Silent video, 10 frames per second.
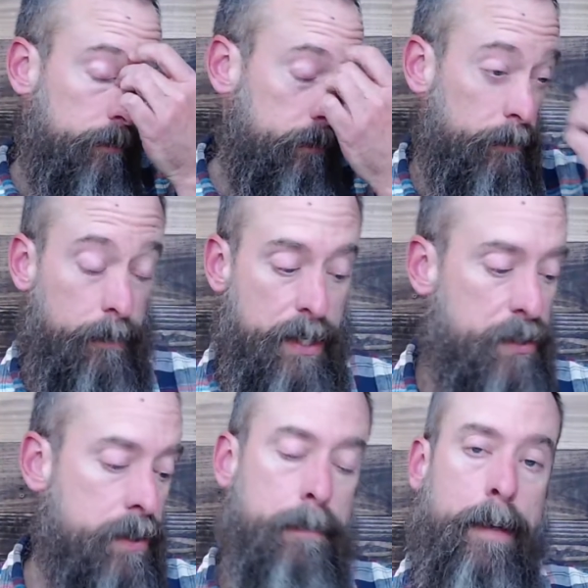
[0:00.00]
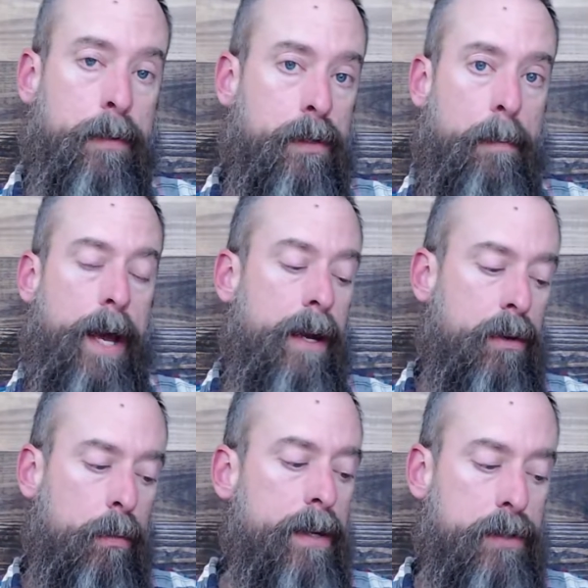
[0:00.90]
This is a biblical pattern
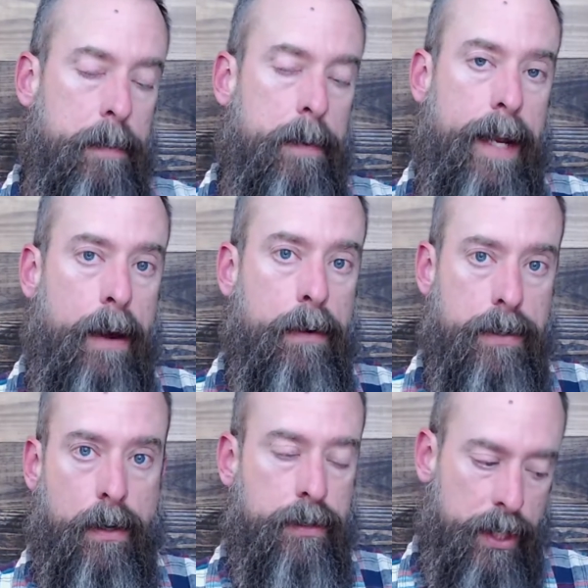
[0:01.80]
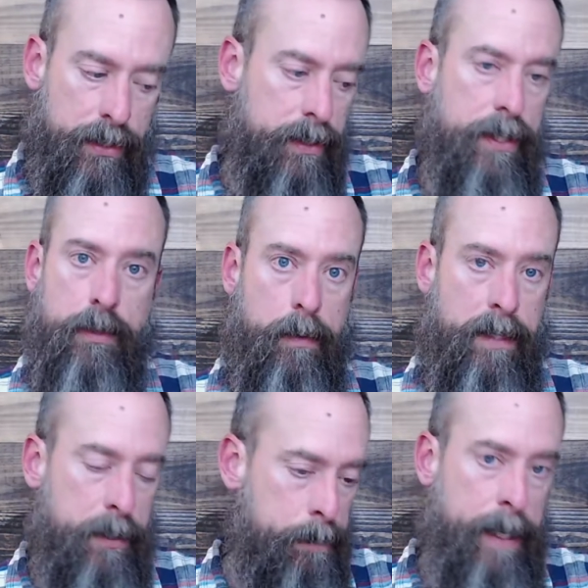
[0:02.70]
we could spend hours on, just this one,
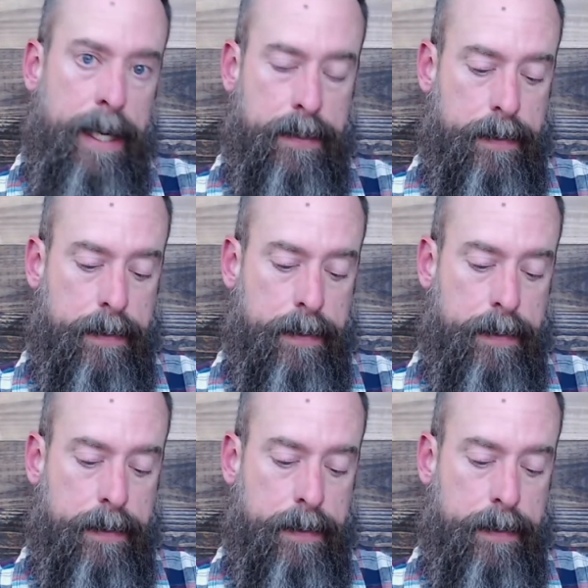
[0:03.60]
this piece.